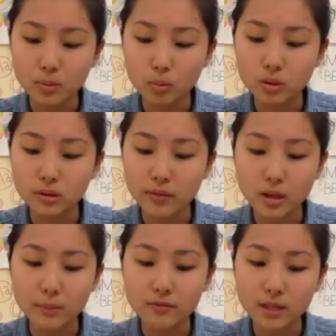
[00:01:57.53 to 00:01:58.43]
will
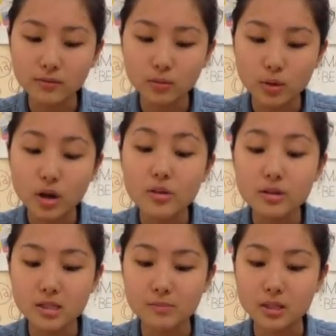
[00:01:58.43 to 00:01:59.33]
develop a fever with other
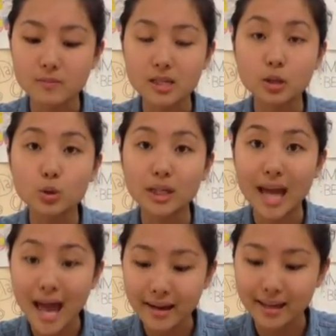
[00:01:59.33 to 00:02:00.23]
symptoms including
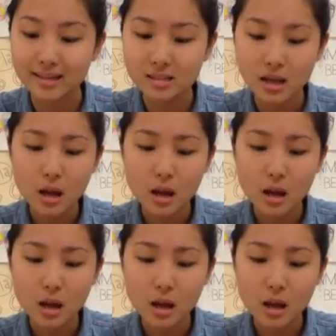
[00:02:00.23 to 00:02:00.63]
headaches,